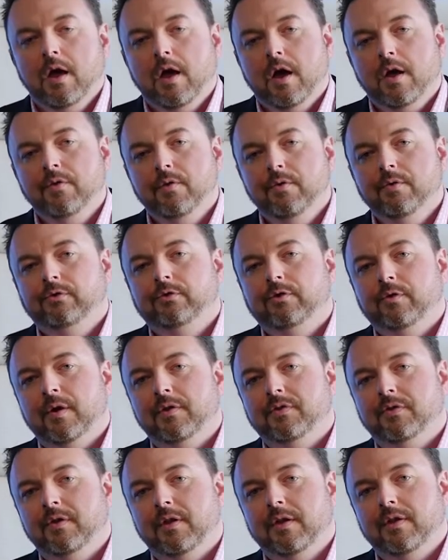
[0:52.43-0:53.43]
And also
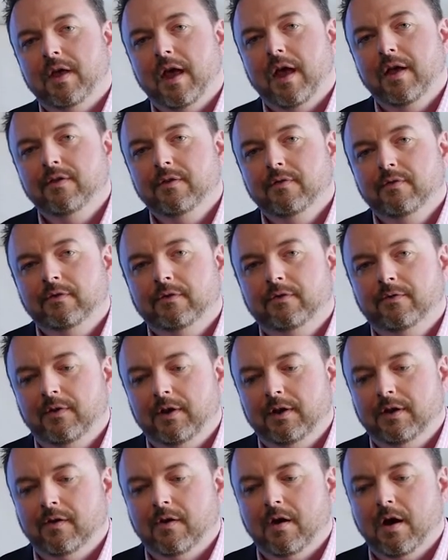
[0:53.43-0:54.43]
at the end of this
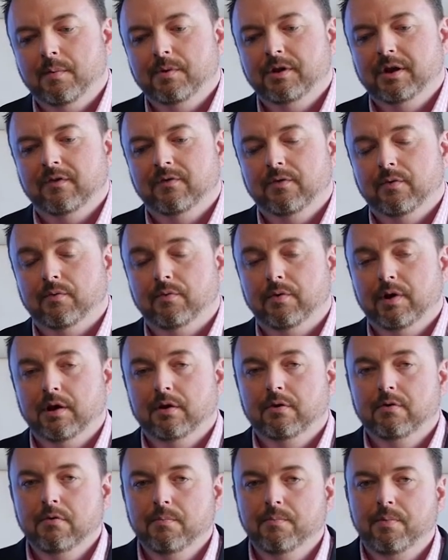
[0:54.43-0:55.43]
video, I'm going to give you a really
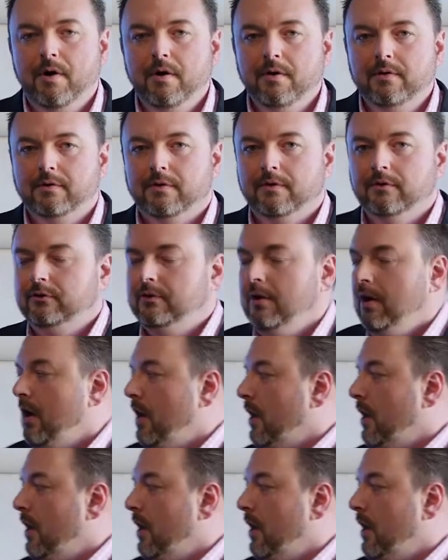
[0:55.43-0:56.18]
cool bonus,